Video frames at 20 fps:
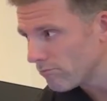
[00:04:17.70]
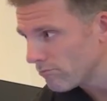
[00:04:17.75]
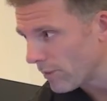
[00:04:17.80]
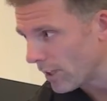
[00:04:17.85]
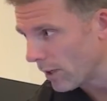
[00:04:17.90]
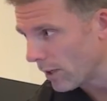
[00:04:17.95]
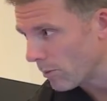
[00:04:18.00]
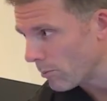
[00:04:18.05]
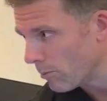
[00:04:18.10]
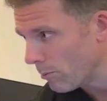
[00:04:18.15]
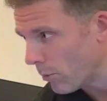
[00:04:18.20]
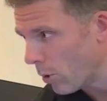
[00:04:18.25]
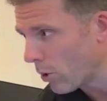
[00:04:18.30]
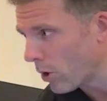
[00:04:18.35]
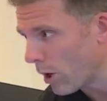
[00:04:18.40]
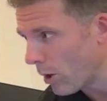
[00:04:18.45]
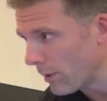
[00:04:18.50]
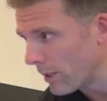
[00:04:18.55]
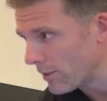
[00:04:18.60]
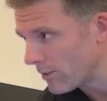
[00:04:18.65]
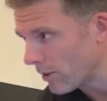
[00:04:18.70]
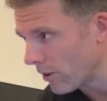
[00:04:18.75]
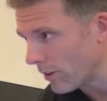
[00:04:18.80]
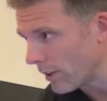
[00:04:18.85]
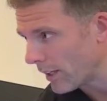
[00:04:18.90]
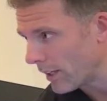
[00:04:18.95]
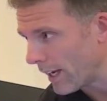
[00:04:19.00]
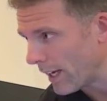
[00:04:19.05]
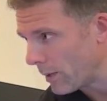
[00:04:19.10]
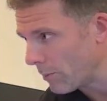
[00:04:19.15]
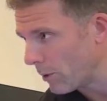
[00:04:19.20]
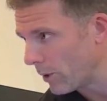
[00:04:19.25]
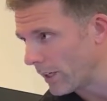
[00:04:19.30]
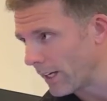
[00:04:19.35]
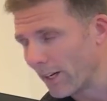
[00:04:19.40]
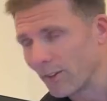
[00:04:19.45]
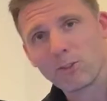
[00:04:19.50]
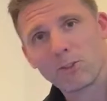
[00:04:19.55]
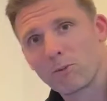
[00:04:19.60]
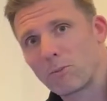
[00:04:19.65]
you know, more comments on than
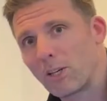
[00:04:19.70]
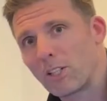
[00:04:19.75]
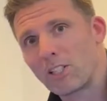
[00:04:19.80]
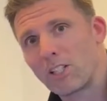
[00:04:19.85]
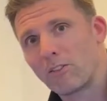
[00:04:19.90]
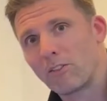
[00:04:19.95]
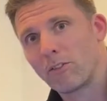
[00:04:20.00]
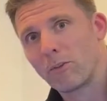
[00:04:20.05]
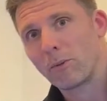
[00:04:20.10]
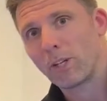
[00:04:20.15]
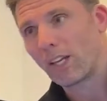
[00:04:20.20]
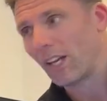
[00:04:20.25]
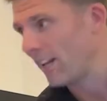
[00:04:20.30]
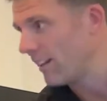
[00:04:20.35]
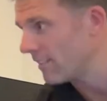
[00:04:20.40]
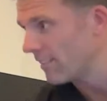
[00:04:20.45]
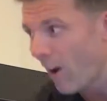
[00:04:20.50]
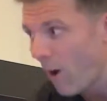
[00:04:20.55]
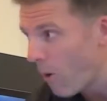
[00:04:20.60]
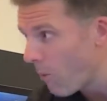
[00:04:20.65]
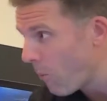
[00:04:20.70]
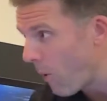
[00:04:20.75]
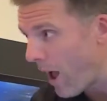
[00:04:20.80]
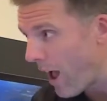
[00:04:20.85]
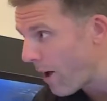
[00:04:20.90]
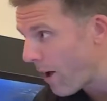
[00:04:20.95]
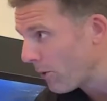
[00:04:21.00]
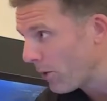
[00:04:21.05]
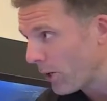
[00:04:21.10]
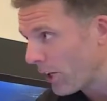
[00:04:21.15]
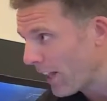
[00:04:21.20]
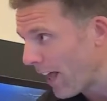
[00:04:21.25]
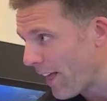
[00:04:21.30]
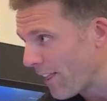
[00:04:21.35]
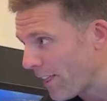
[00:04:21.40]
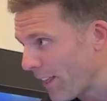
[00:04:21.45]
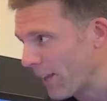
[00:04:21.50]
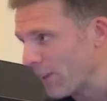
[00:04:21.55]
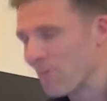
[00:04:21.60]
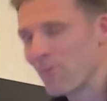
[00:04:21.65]
anybody else, especially from the kids. Oh wow, look at
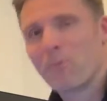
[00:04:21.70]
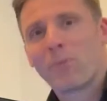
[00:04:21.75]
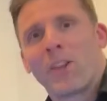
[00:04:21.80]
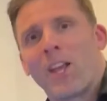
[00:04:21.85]
that thing.